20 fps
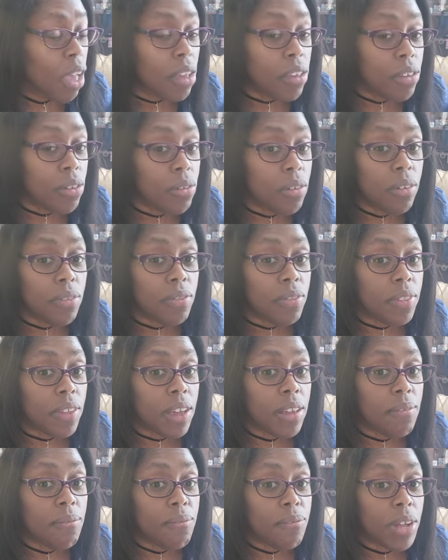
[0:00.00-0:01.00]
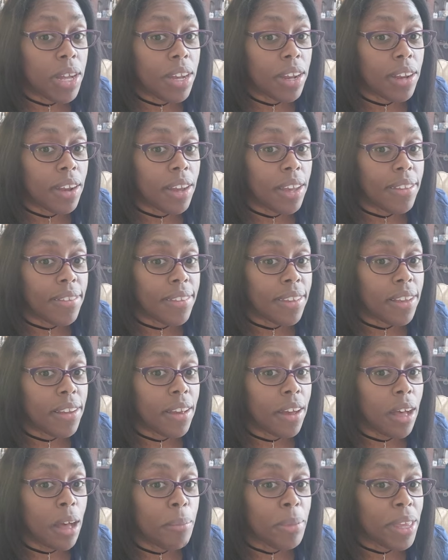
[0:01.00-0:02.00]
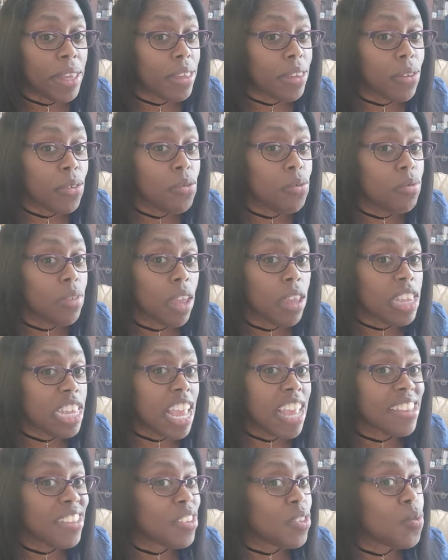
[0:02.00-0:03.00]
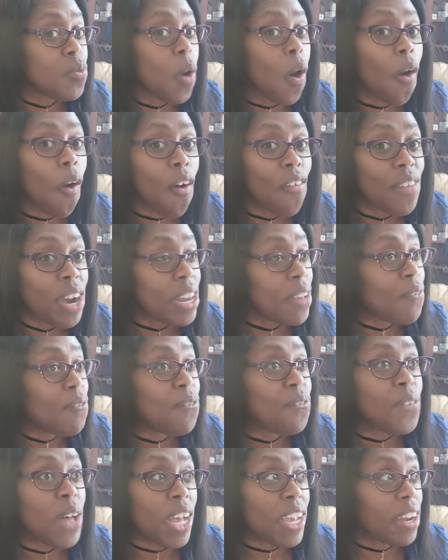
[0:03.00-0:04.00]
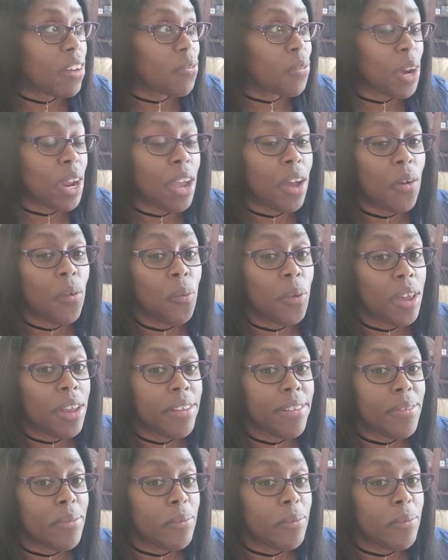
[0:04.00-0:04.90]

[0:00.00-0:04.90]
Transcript: you on thin fucking ice, Konami. You you already fucking around with